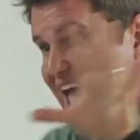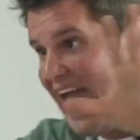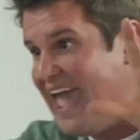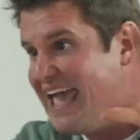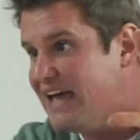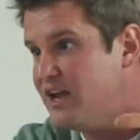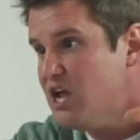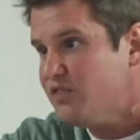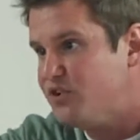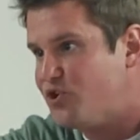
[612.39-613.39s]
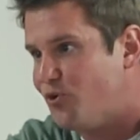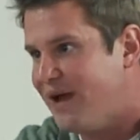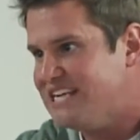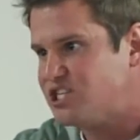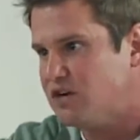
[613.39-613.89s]
and the
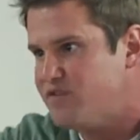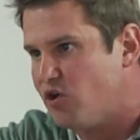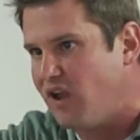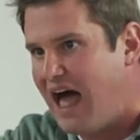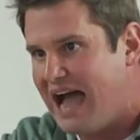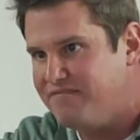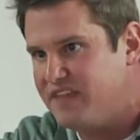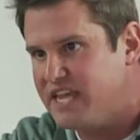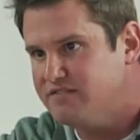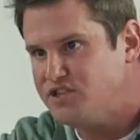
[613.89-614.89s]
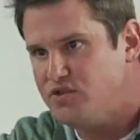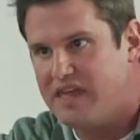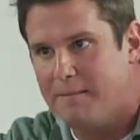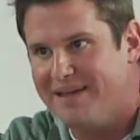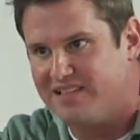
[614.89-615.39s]
duration of your life that gives you
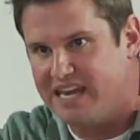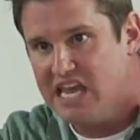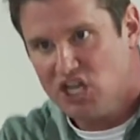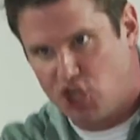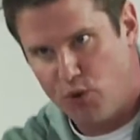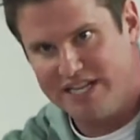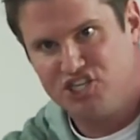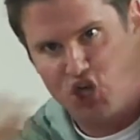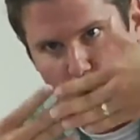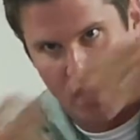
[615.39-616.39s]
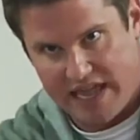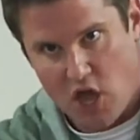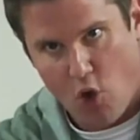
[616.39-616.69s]
the ability to enjoy